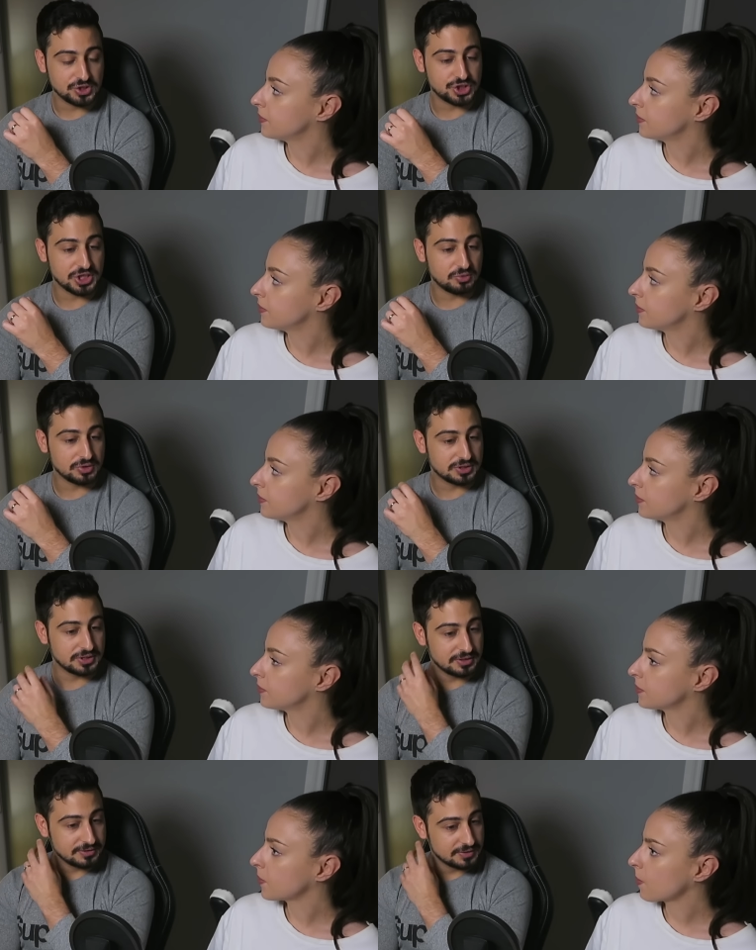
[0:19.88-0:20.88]
Speaker 1: the chick with
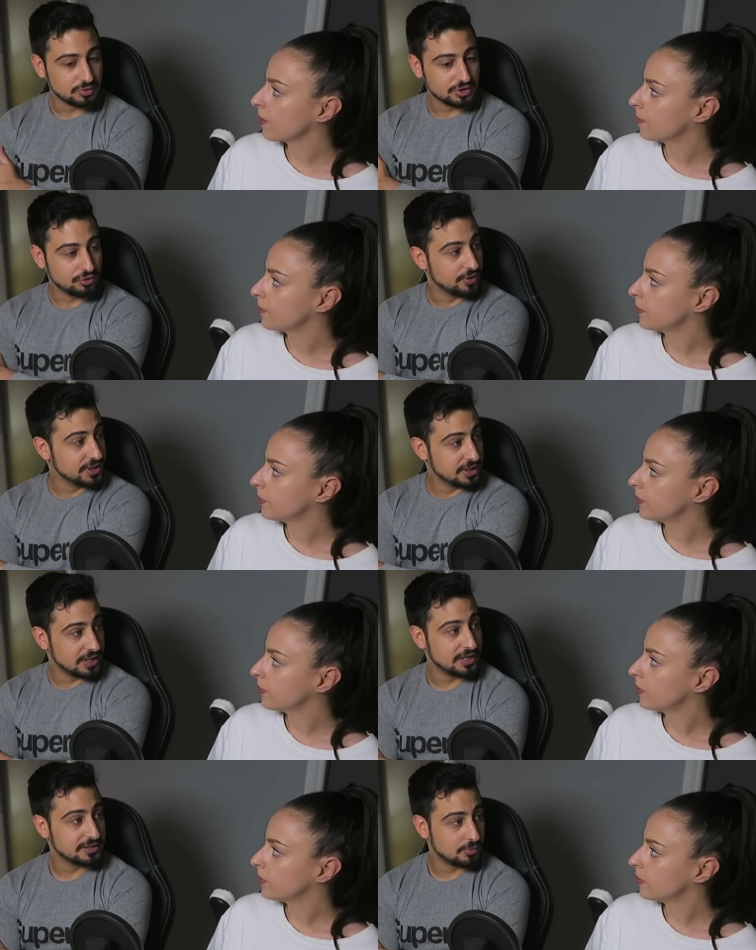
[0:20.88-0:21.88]
the with the green
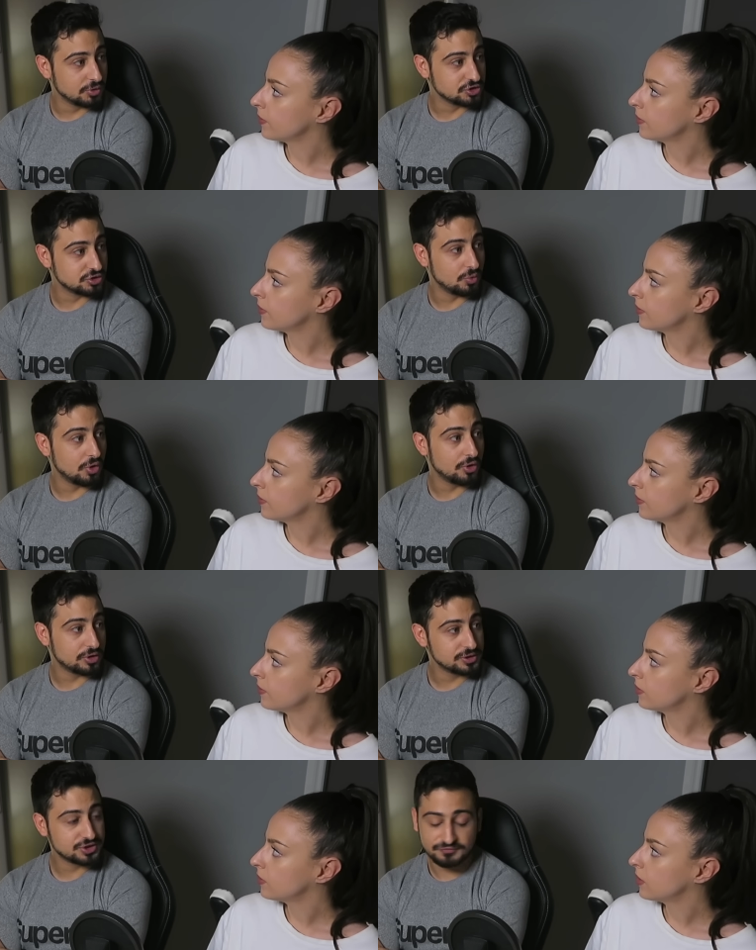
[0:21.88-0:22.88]
hair that wants to
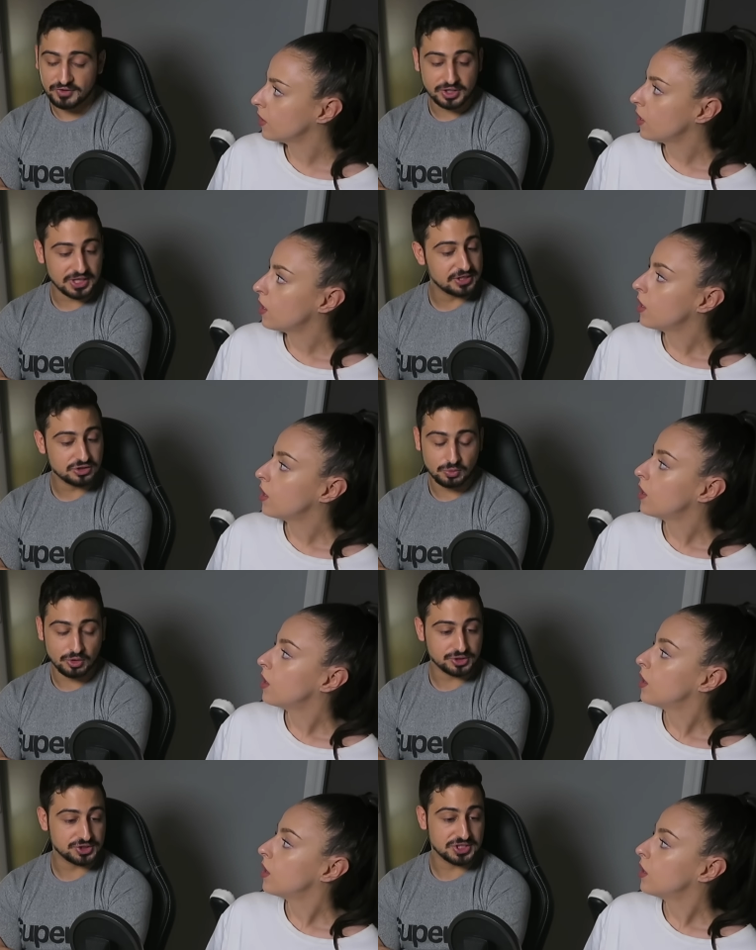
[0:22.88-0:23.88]
work. She's very keen to
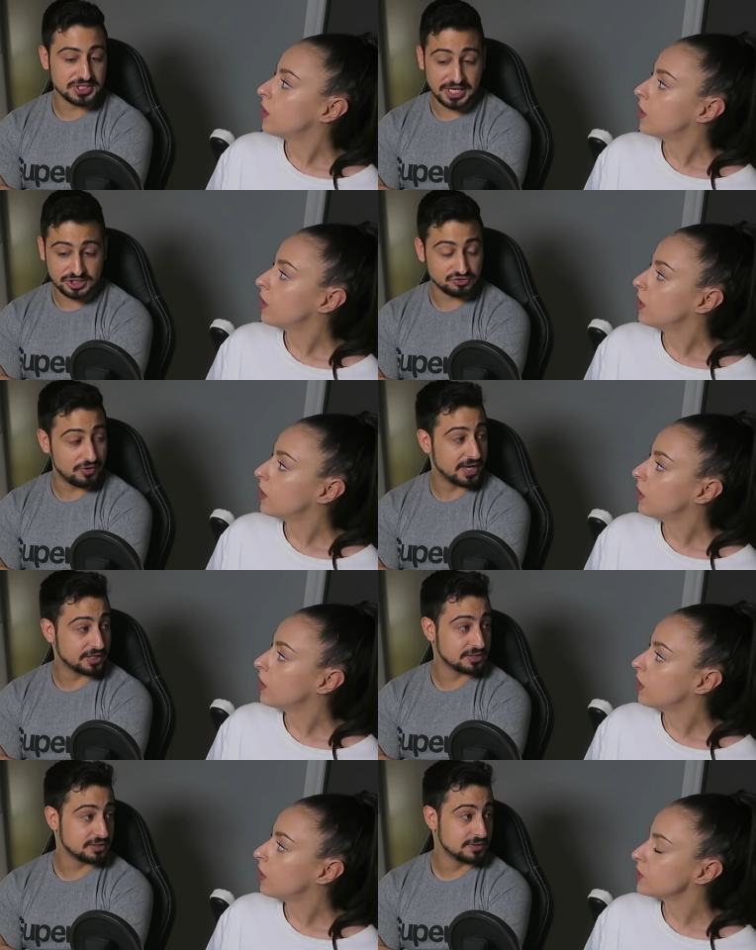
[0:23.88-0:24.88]
work. She's in the S
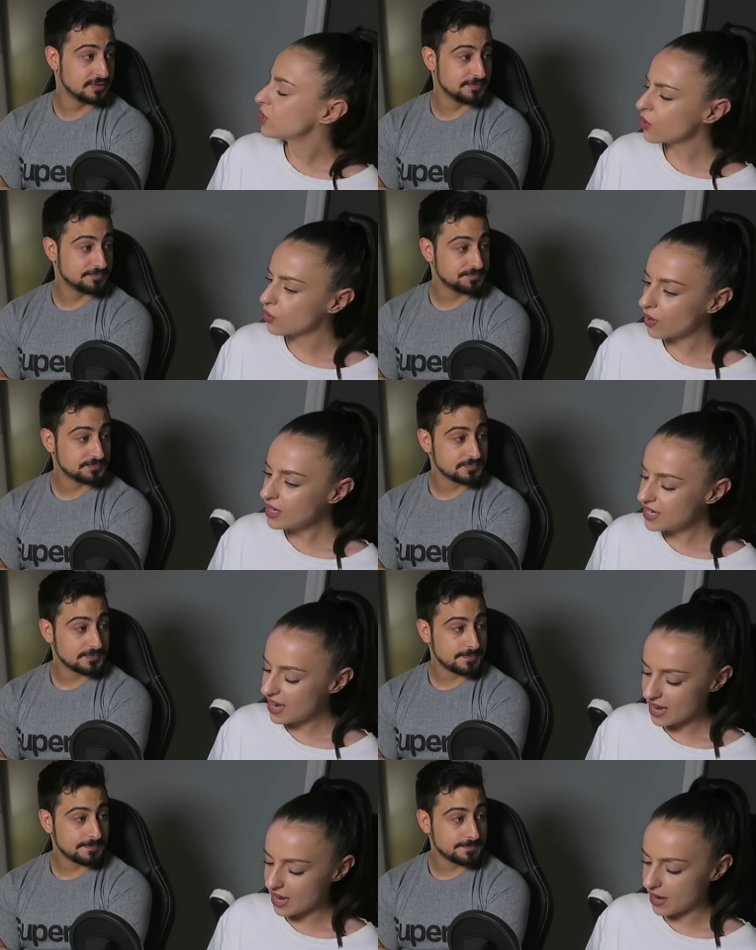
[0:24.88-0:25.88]
rank.
Speaker 2: She got green
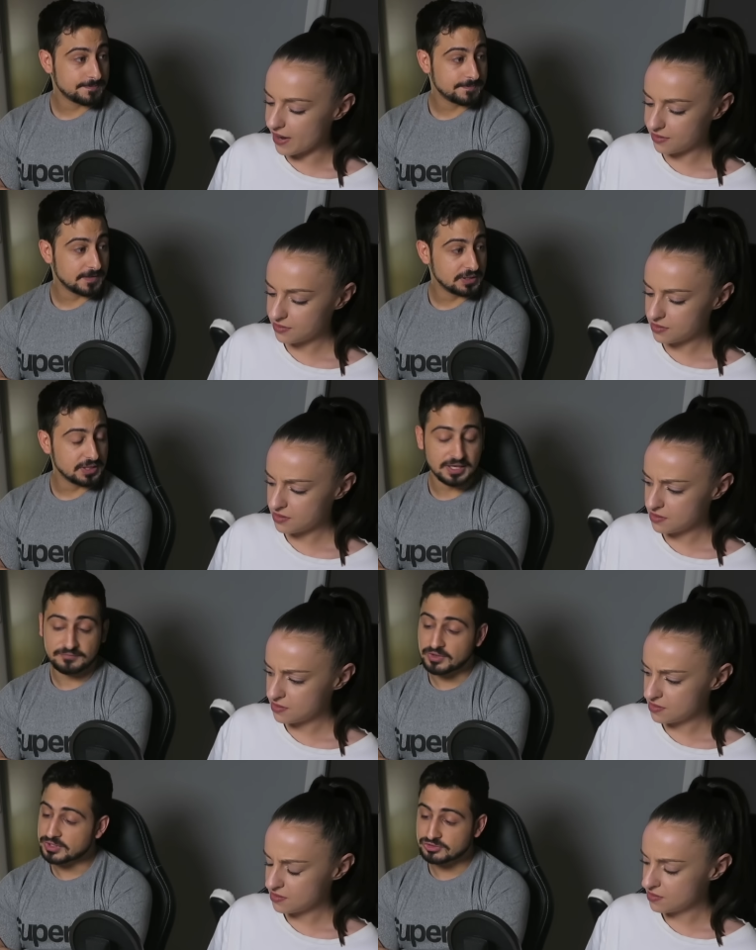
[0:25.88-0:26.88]
hair.
Speaker 1: Yeah,
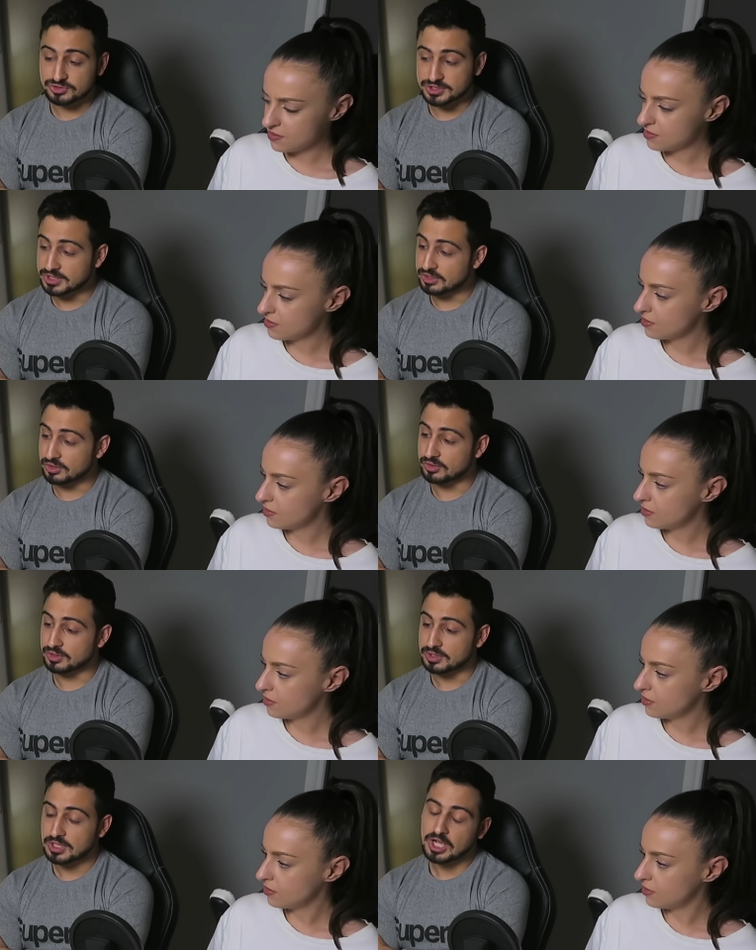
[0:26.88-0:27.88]
very interested in
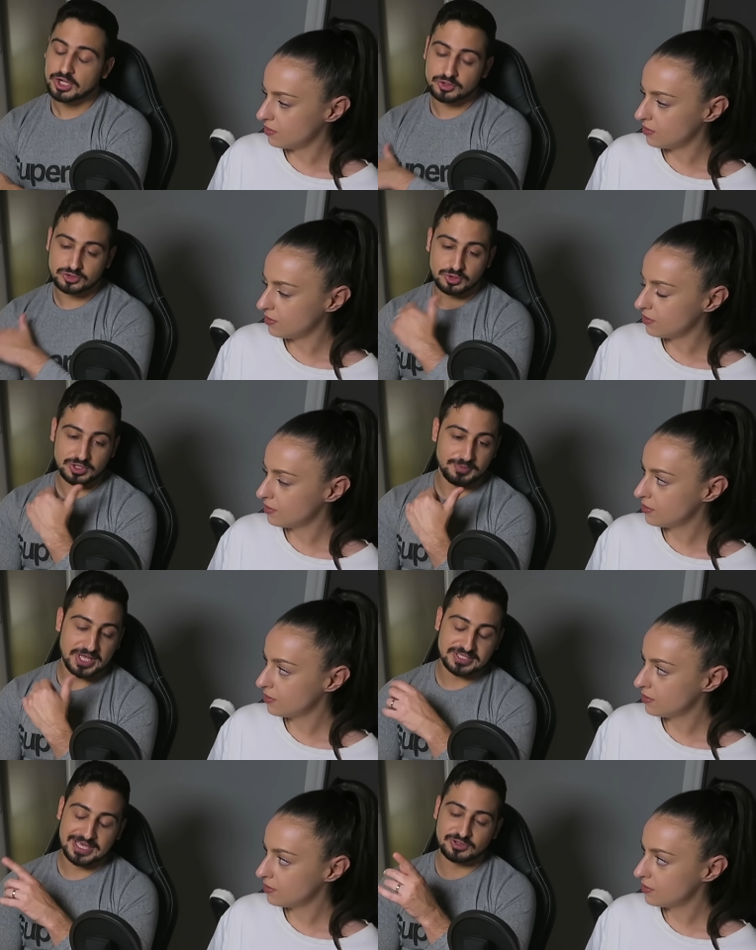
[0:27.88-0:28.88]
her. You're talking
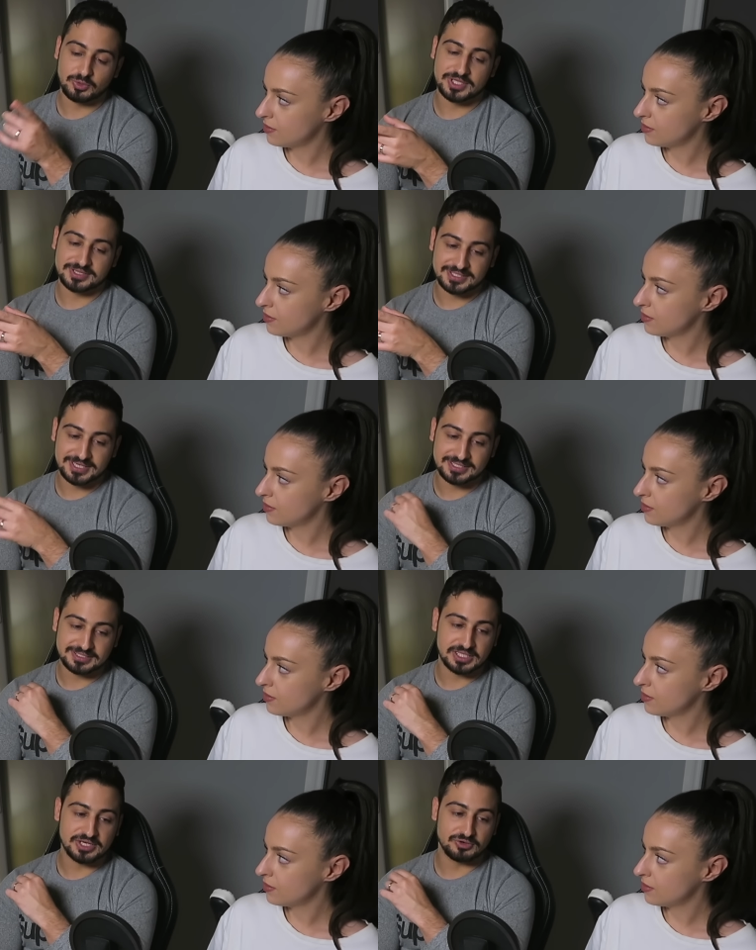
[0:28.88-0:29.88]
about the other one, the uh,
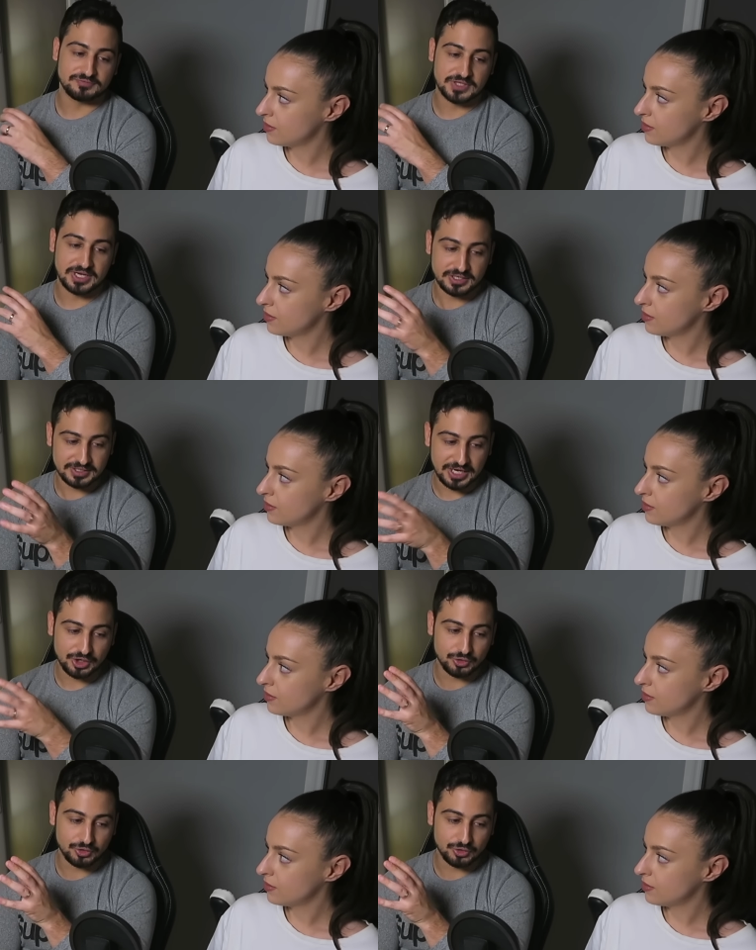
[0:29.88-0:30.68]
the leader of that, that